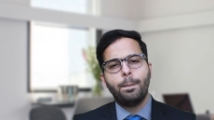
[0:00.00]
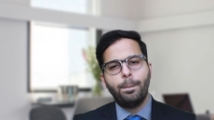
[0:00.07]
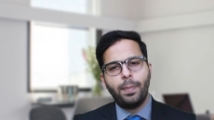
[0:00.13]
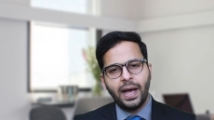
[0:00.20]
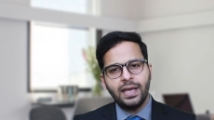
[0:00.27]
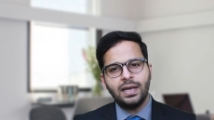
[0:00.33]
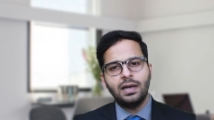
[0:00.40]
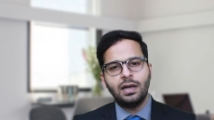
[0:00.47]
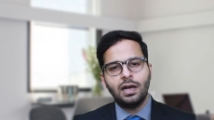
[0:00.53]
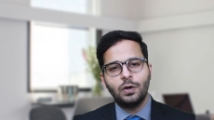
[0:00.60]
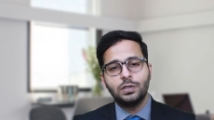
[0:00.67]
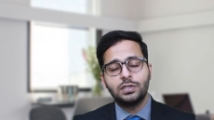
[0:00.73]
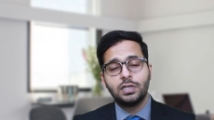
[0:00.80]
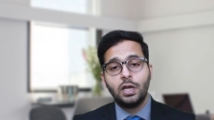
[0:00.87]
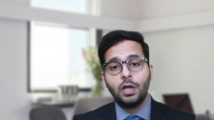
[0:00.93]
buying a
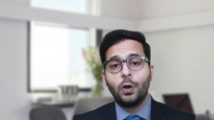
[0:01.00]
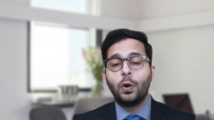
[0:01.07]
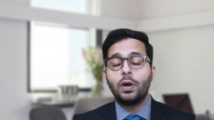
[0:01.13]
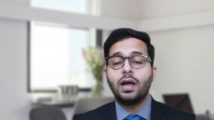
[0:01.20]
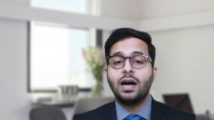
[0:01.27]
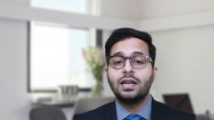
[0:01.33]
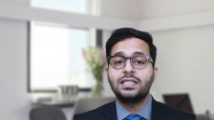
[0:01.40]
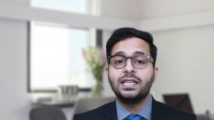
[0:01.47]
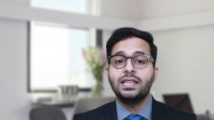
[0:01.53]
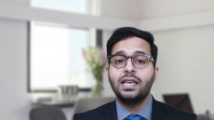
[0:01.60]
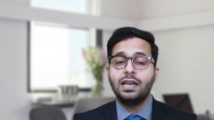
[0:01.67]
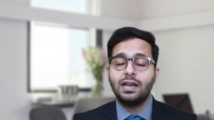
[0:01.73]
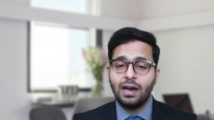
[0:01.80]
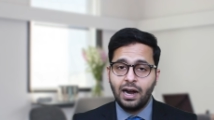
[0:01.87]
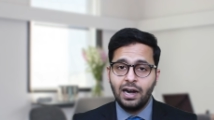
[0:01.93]
house or
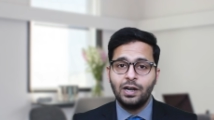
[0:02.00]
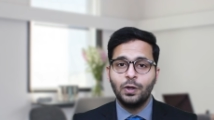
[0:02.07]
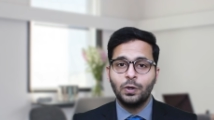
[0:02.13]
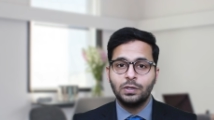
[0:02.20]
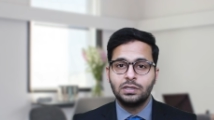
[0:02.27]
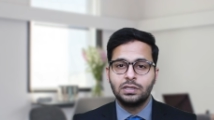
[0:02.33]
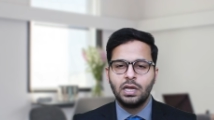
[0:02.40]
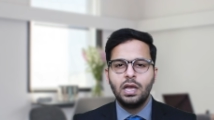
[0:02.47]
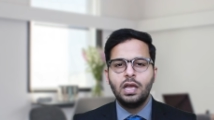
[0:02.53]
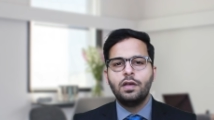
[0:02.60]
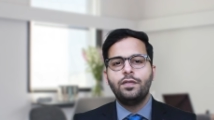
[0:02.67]
attaining car loans,